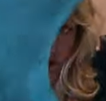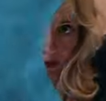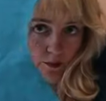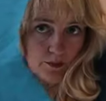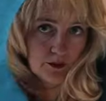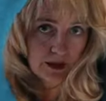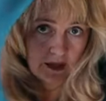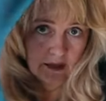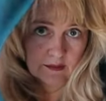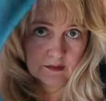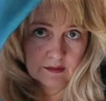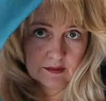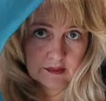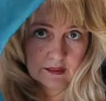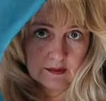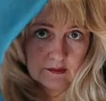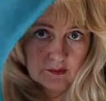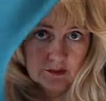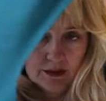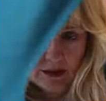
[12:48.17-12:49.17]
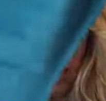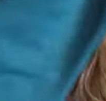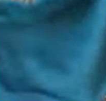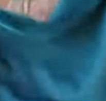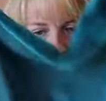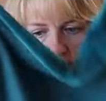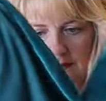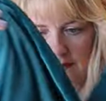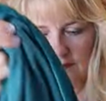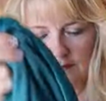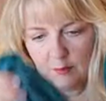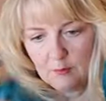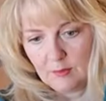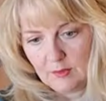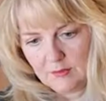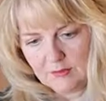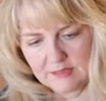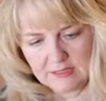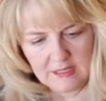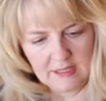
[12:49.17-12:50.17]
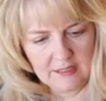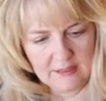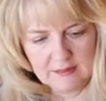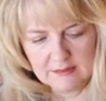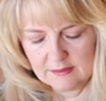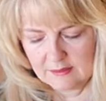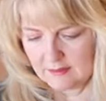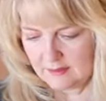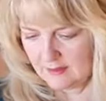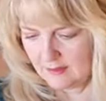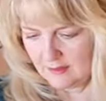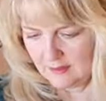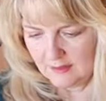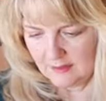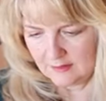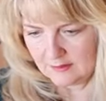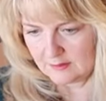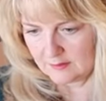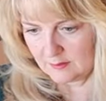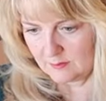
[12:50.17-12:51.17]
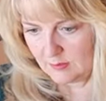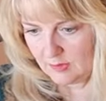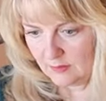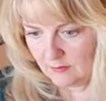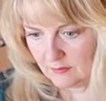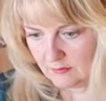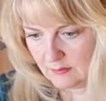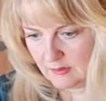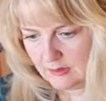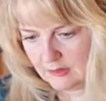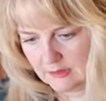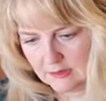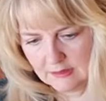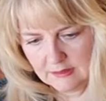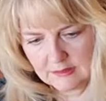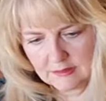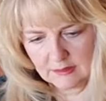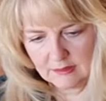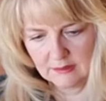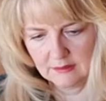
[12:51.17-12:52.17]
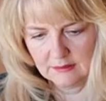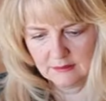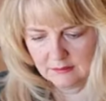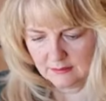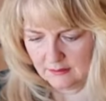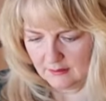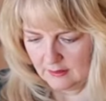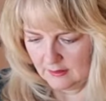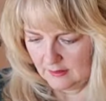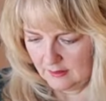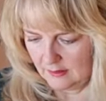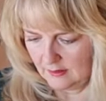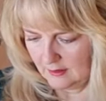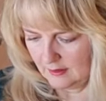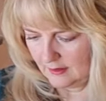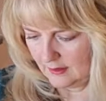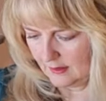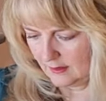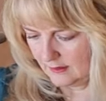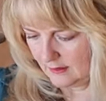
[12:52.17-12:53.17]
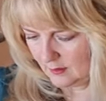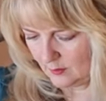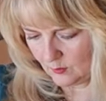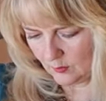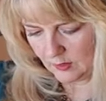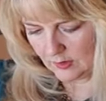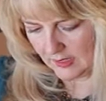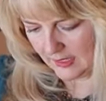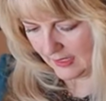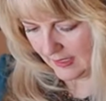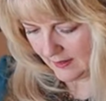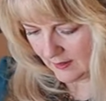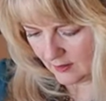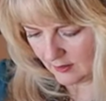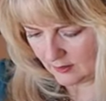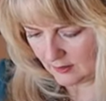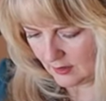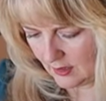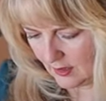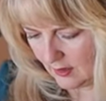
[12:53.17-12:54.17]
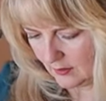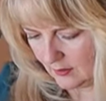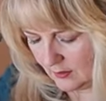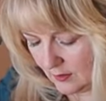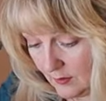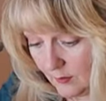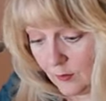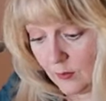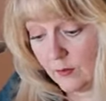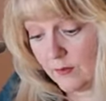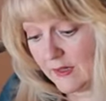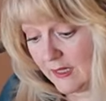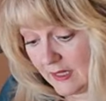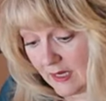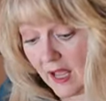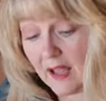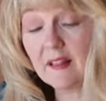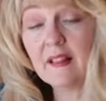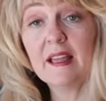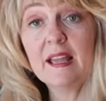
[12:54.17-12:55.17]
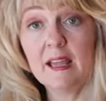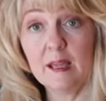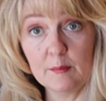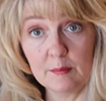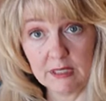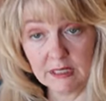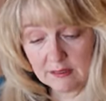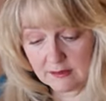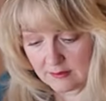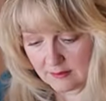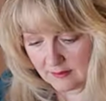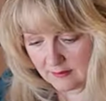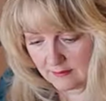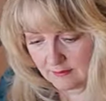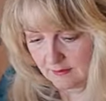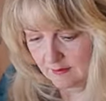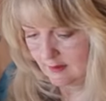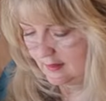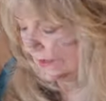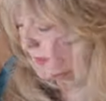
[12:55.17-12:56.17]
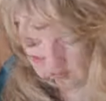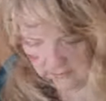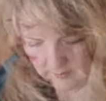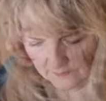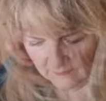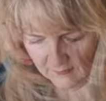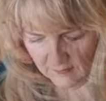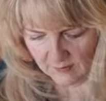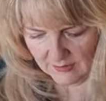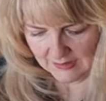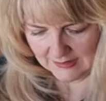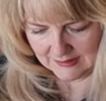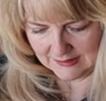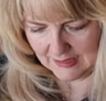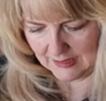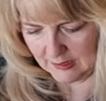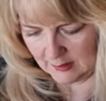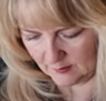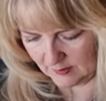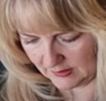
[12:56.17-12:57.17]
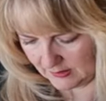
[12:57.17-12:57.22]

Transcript: around underneath for both sides. Should be really easy. And then we'll add our collar, or then I'll hem it. Very excited